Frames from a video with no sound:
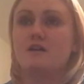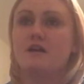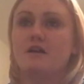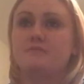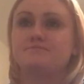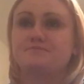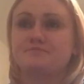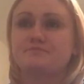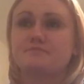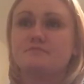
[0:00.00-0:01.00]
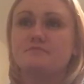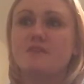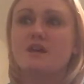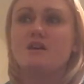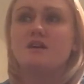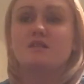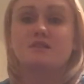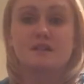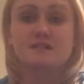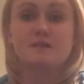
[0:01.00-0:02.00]
The
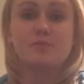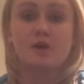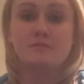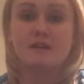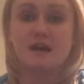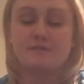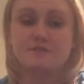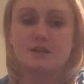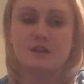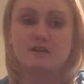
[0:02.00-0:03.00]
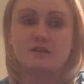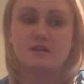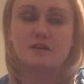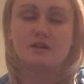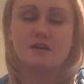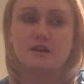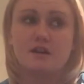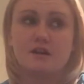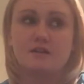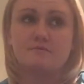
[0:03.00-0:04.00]
next appointment after,
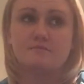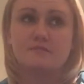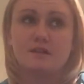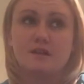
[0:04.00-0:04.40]
um,